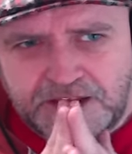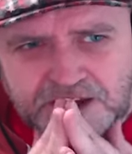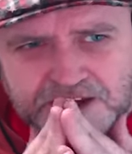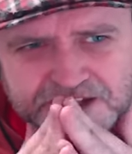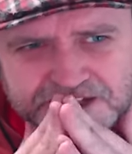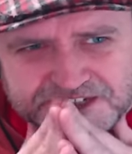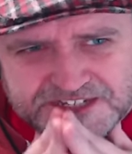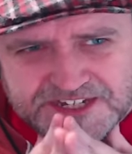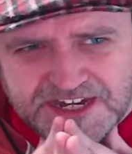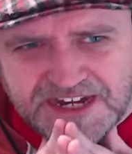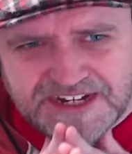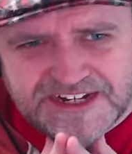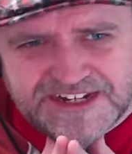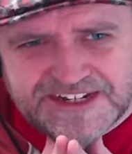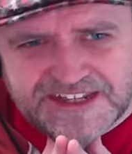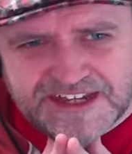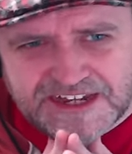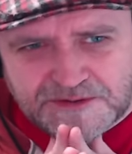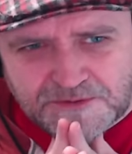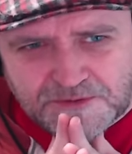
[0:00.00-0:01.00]

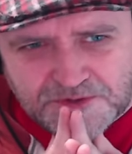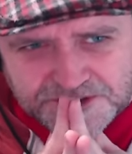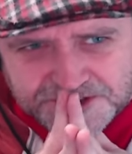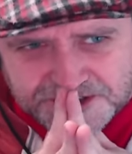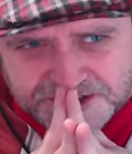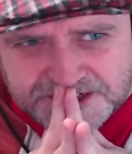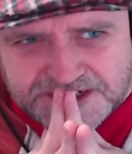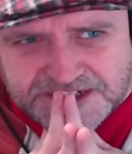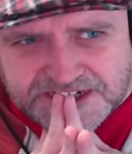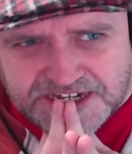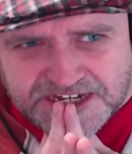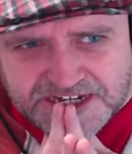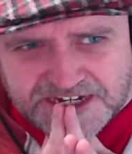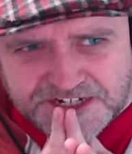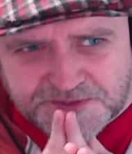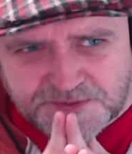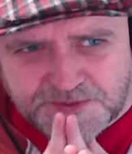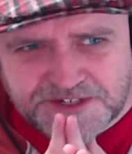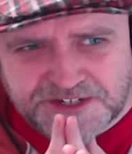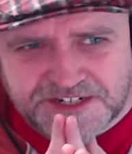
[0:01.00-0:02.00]
Sadly, that wasn't the
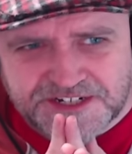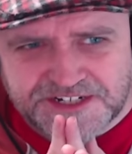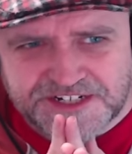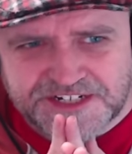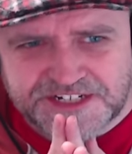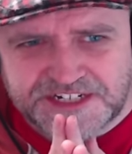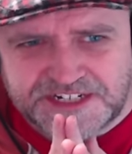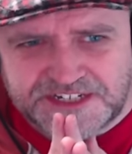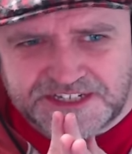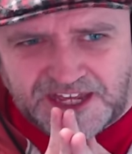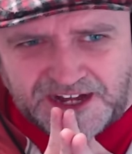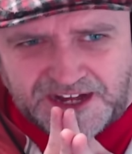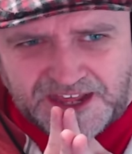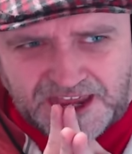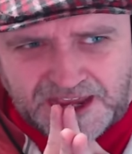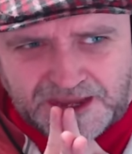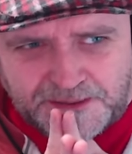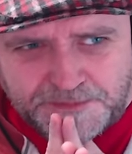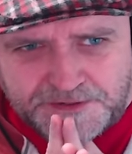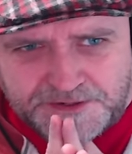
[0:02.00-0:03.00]
case. We didn't see that
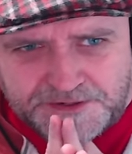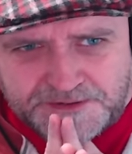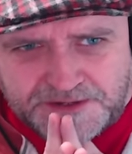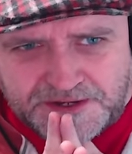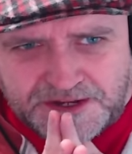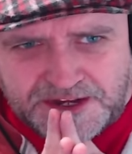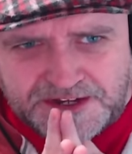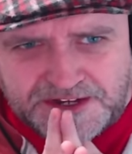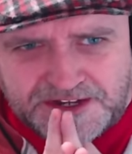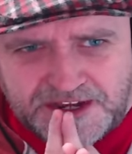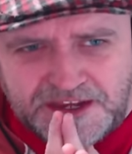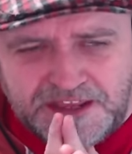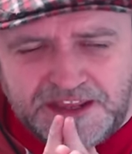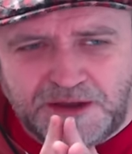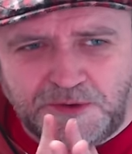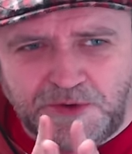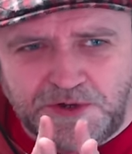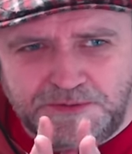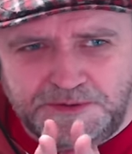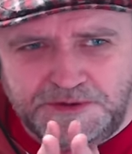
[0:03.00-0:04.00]
happen. And
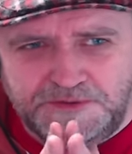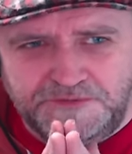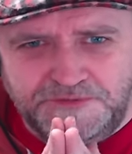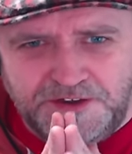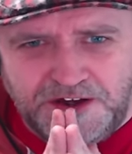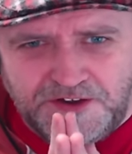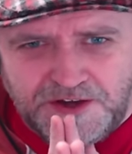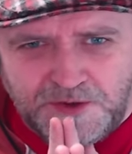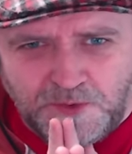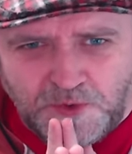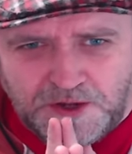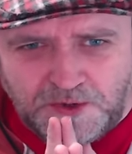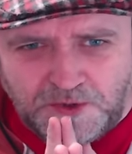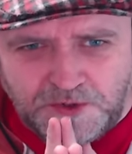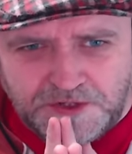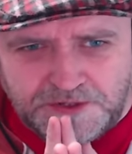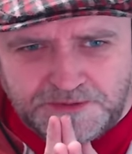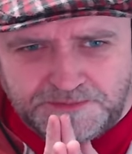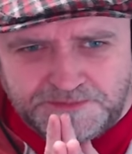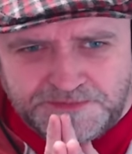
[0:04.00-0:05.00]
that would have been very
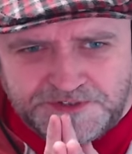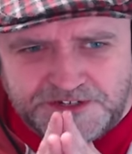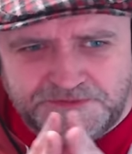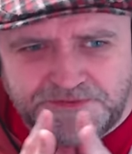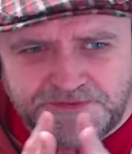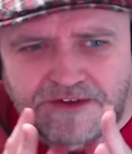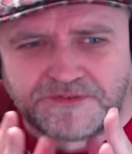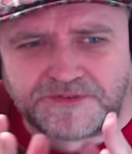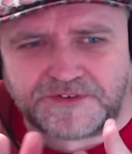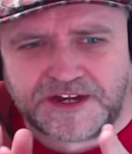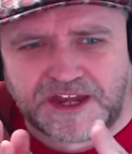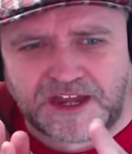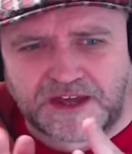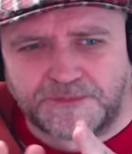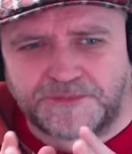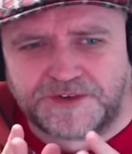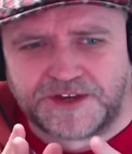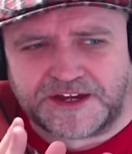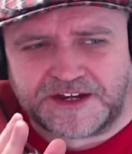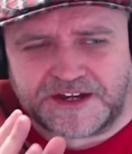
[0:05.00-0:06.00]
welcomed. If every
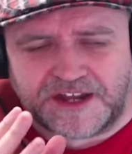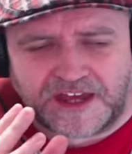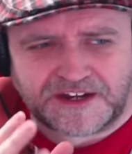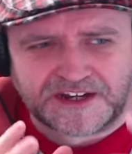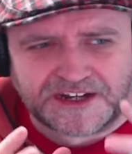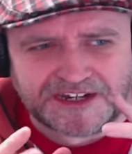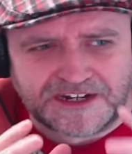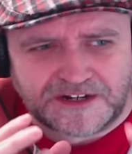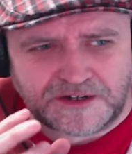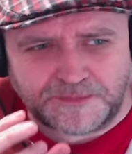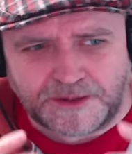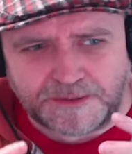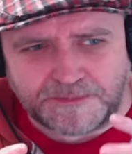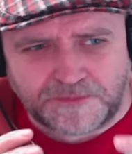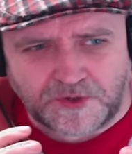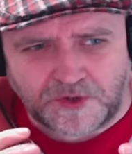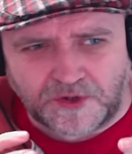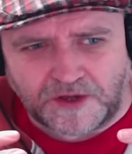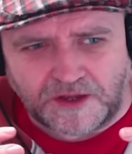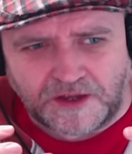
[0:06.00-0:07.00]
update had a little bit
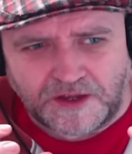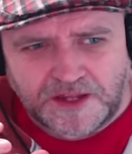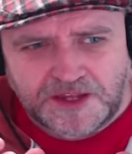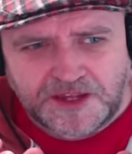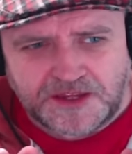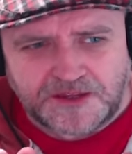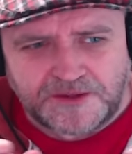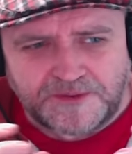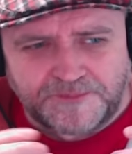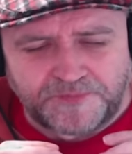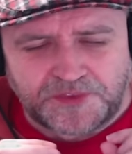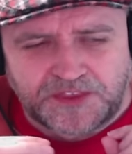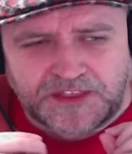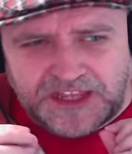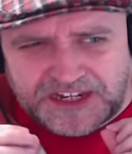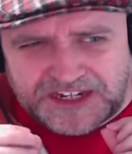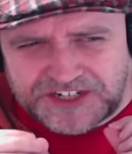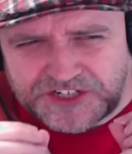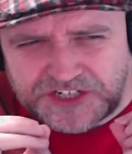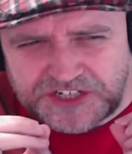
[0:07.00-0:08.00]
more,
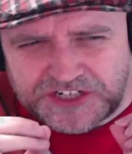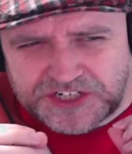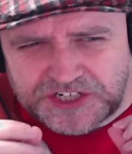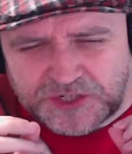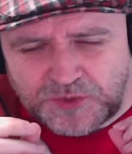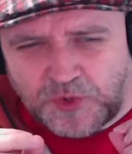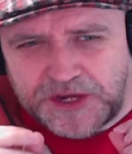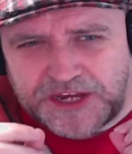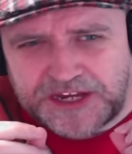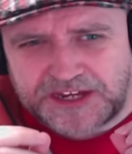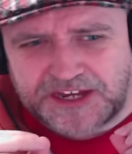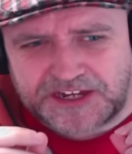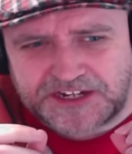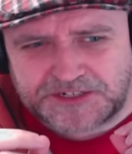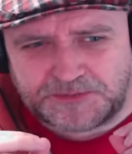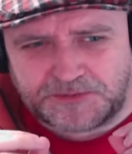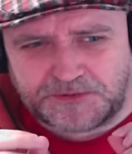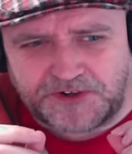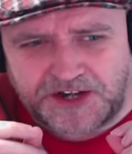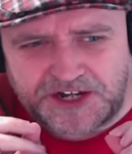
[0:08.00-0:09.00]
let's just tweak
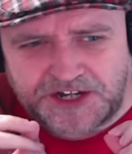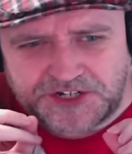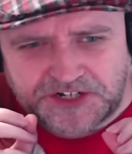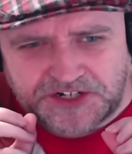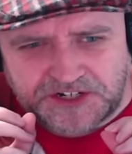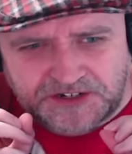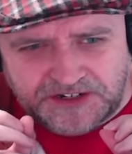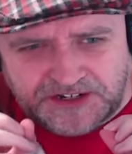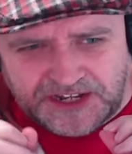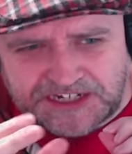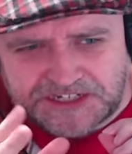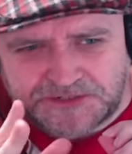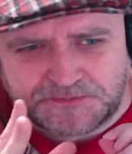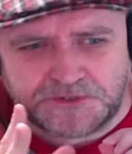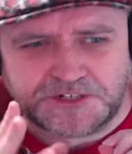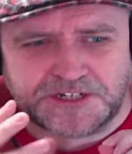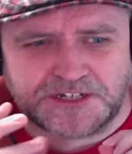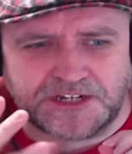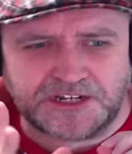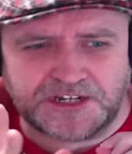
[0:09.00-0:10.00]
exploration. Let's
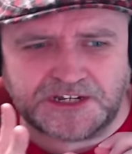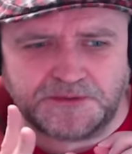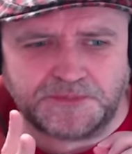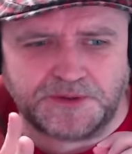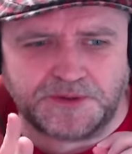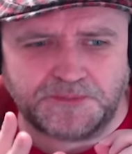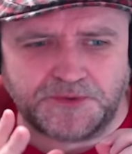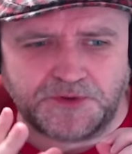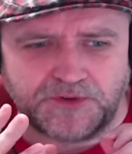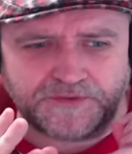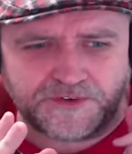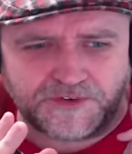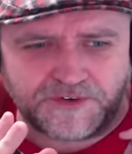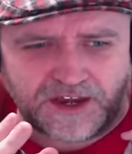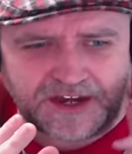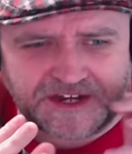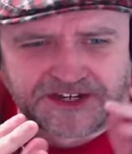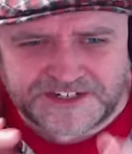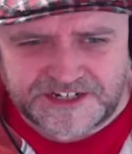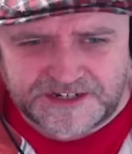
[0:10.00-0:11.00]
put in a little bit more
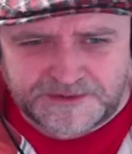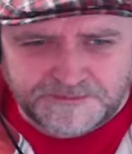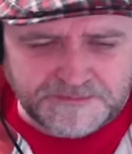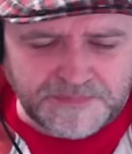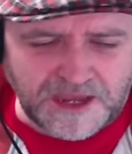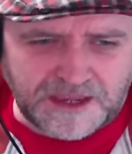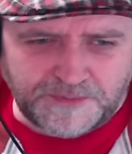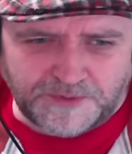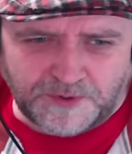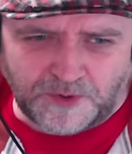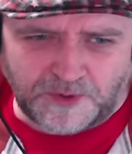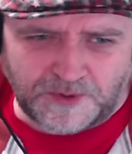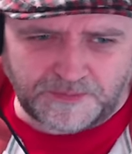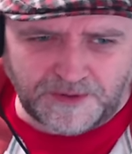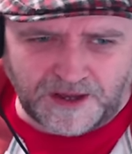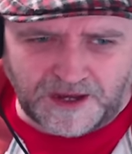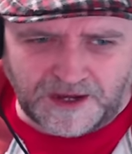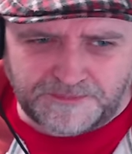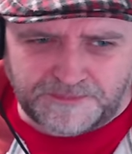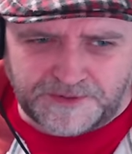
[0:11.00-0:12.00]
variety. Maybe we
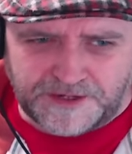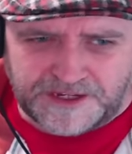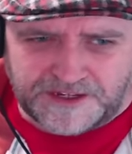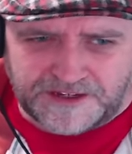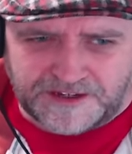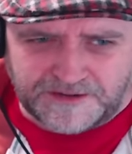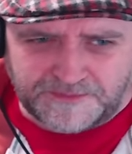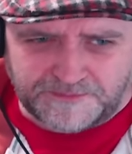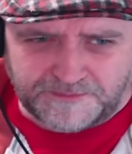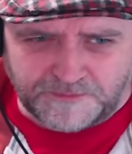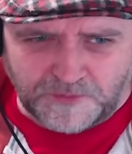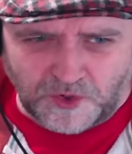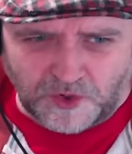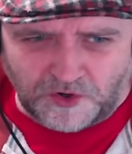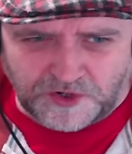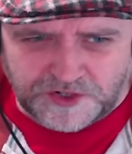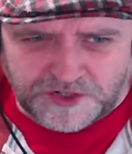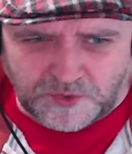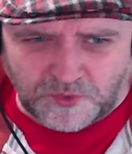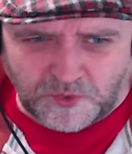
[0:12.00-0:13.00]
might be
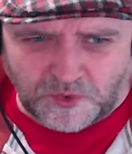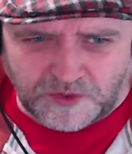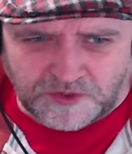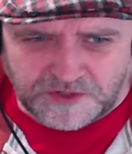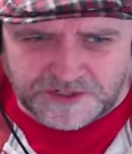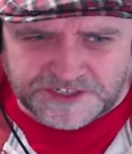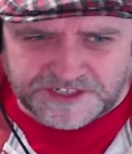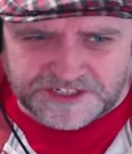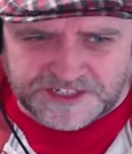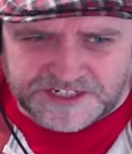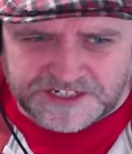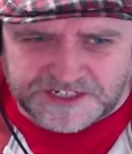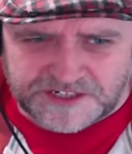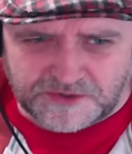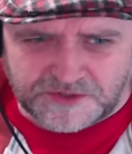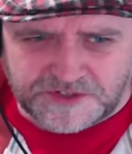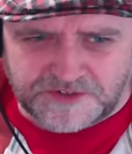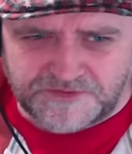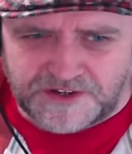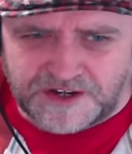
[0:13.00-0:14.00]
more towards this
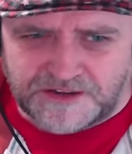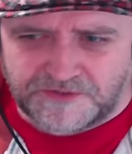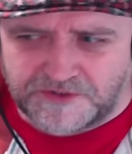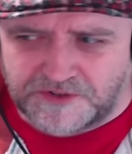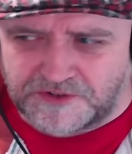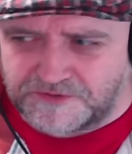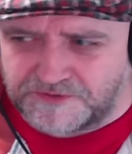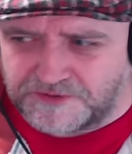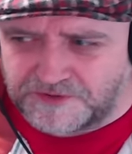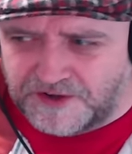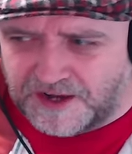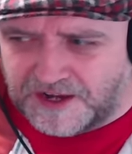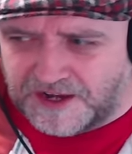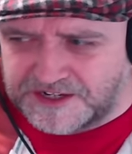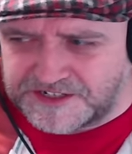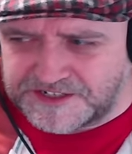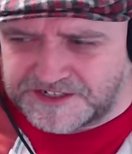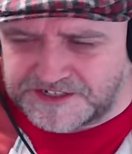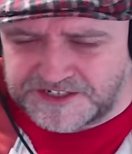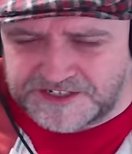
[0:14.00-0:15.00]
sort of level of
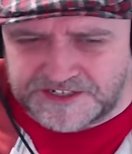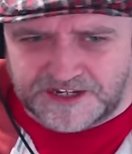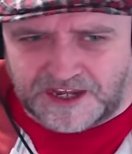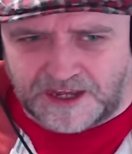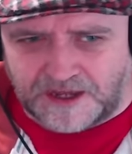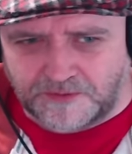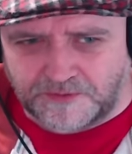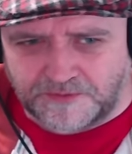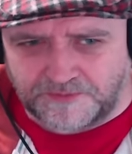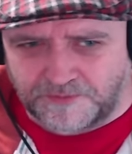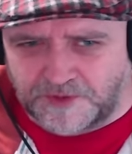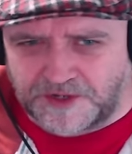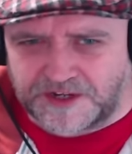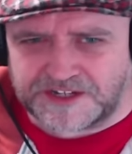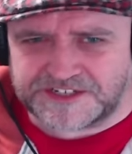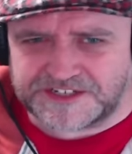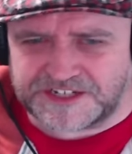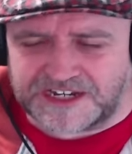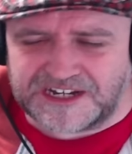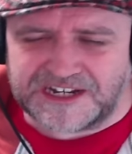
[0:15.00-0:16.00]
variety now. When
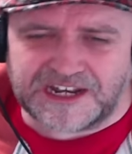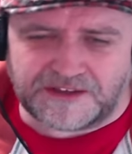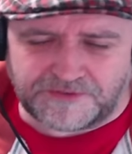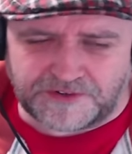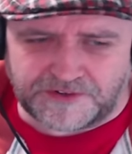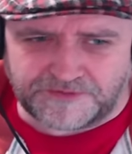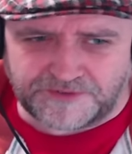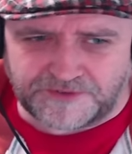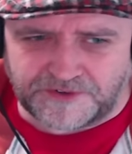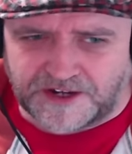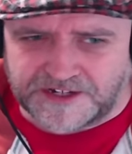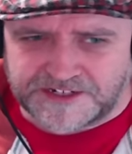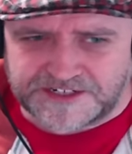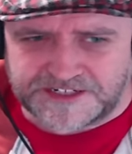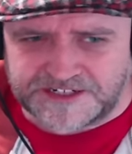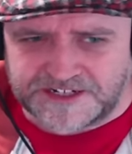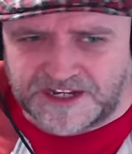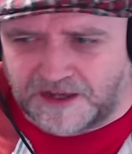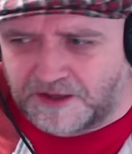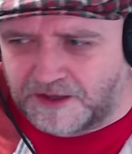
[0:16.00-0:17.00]
I say level of
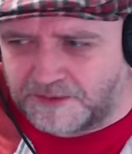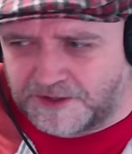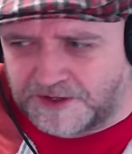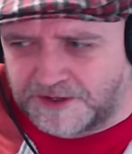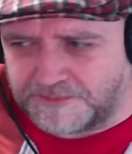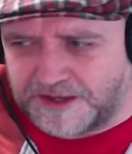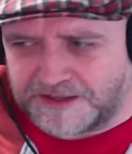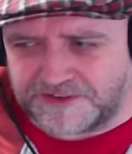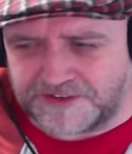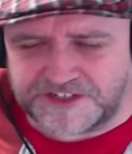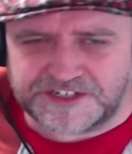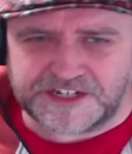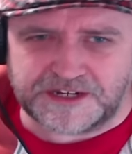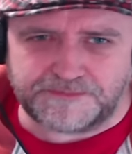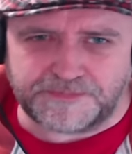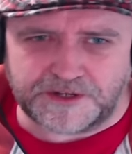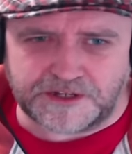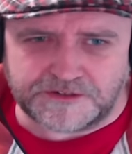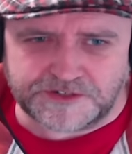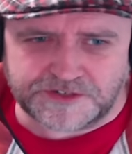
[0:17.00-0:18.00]
variety now, I'm on about the
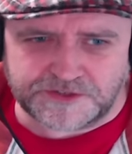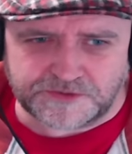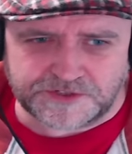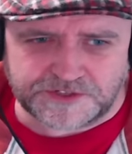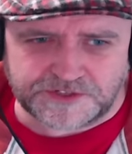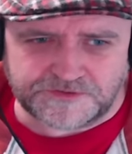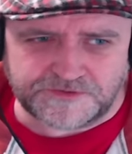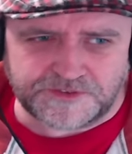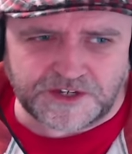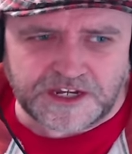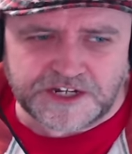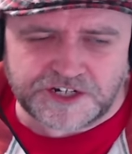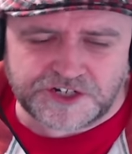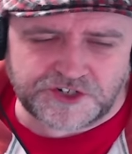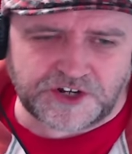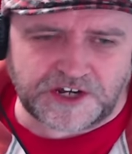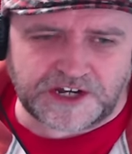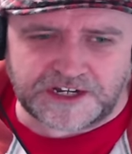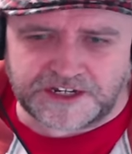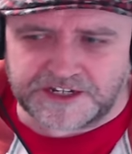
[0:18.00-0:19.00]
Diplo sort of
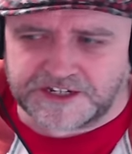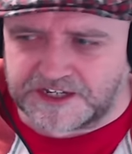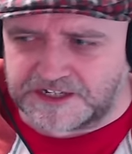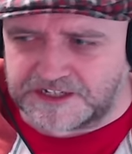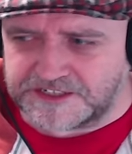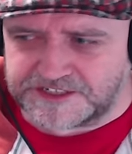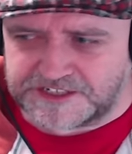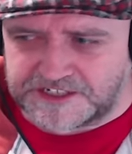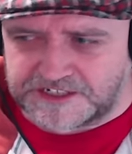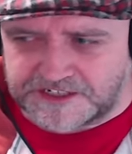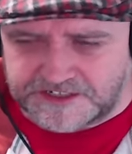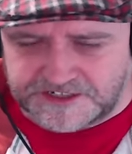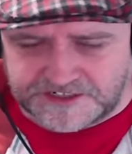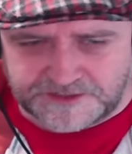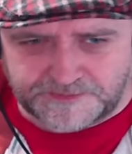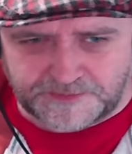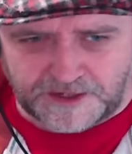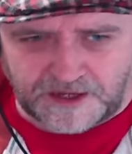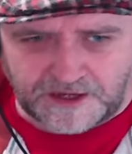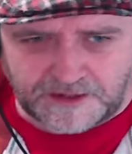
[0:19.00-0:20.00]
trailer. You can't see it because
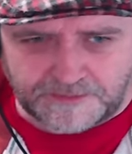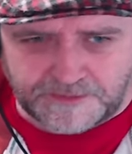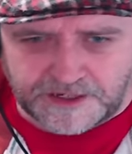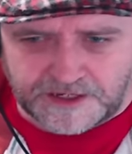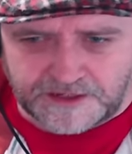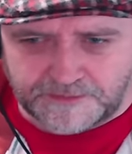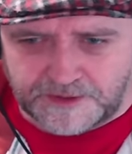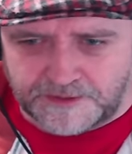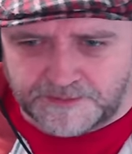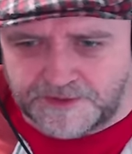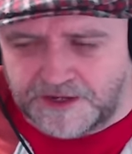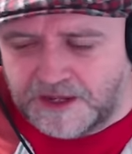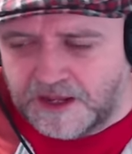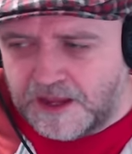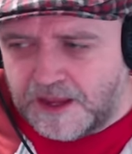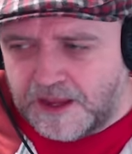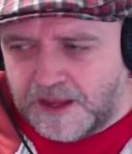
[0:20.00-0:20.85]
it's behind me at the moment.